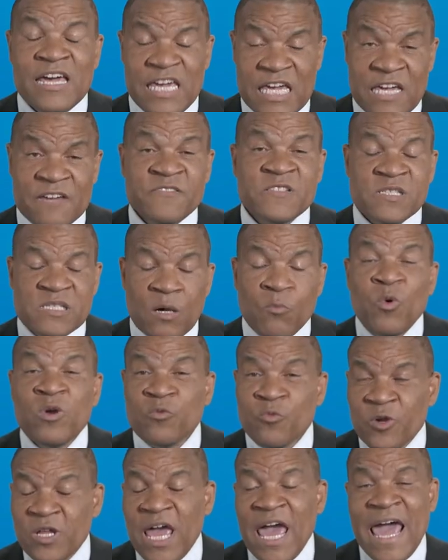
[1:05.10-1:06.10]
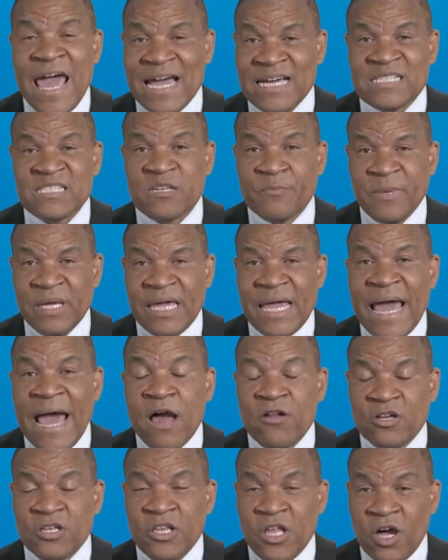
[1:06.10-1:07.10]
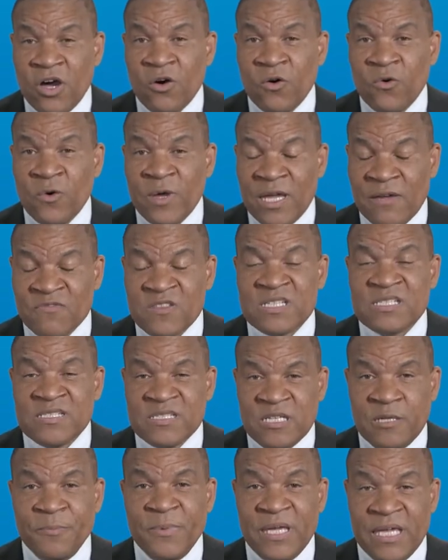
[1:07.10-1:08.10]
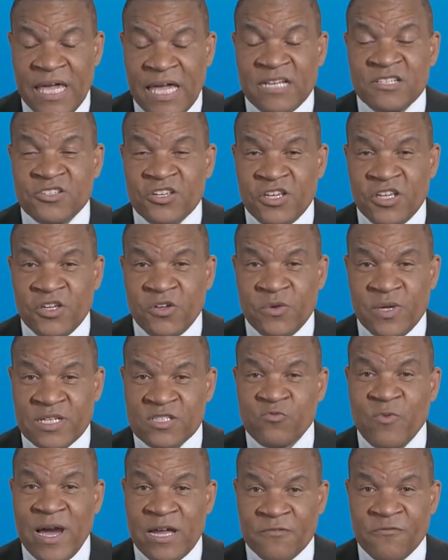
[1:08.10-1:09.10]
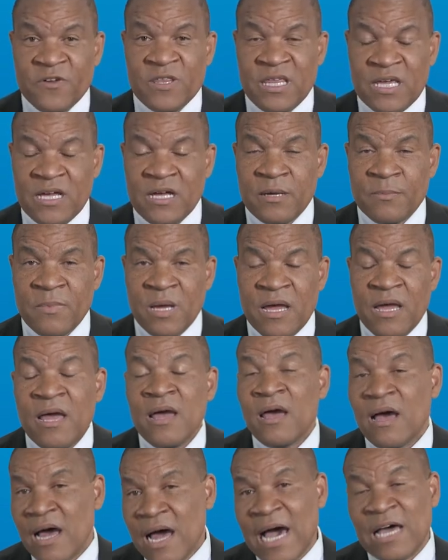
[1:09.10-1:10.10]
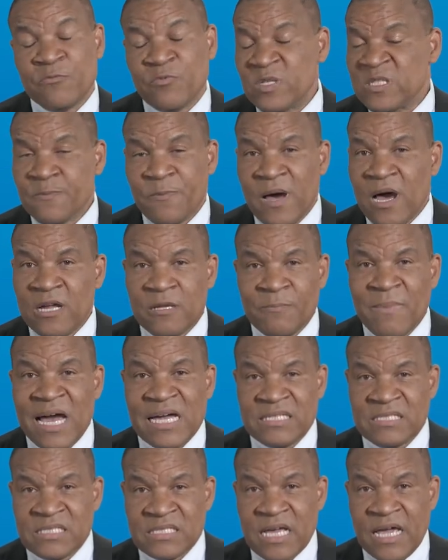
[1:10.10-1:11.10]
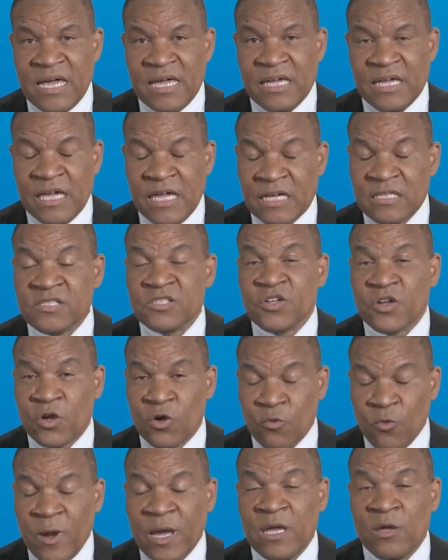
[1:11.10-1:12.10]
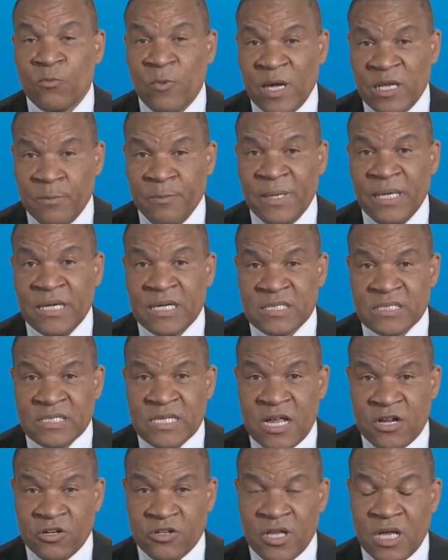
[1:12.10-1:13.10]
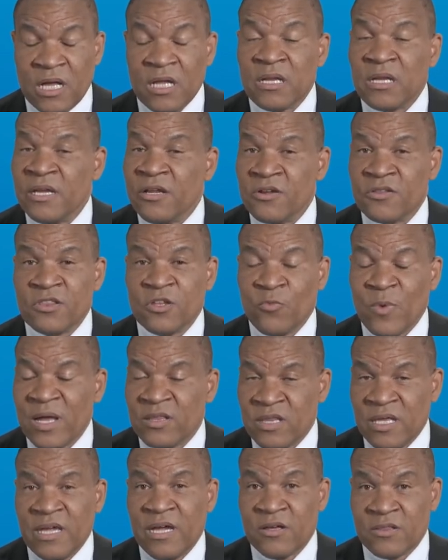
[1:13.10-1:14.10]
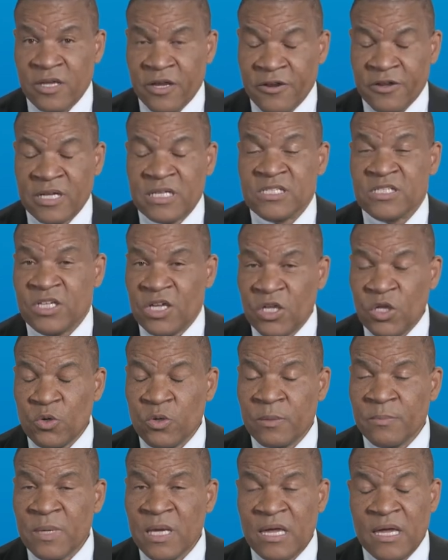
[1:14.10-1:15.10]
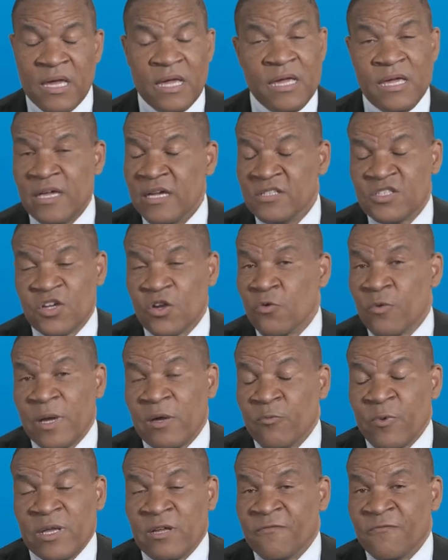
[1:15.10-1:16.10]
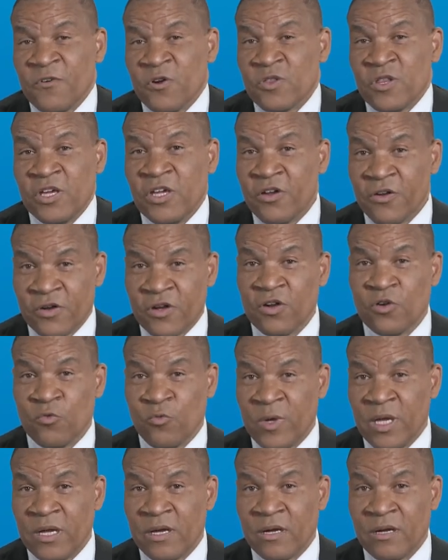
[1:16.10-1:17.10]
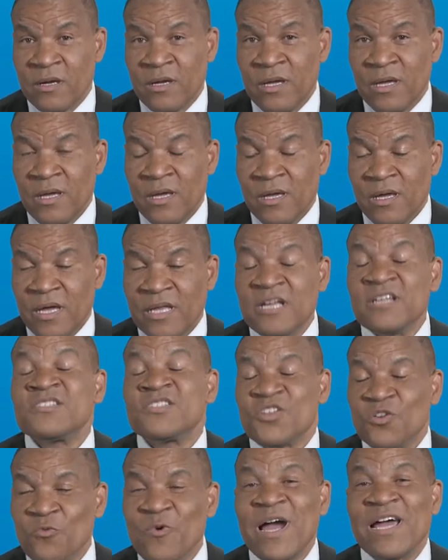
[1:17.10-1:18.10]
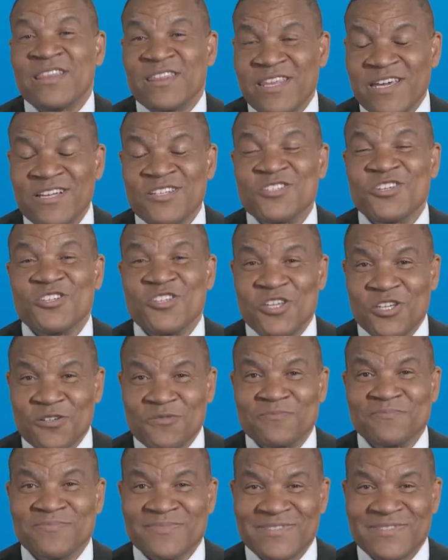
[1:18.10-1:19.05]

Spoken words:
If someone were to ask me how to know if the CPHQ is right for them, I'd respond by saying it's a great way to be considered a leader throughout the healthcare continuum. It's a great way to further your career, and it's the right thing to do.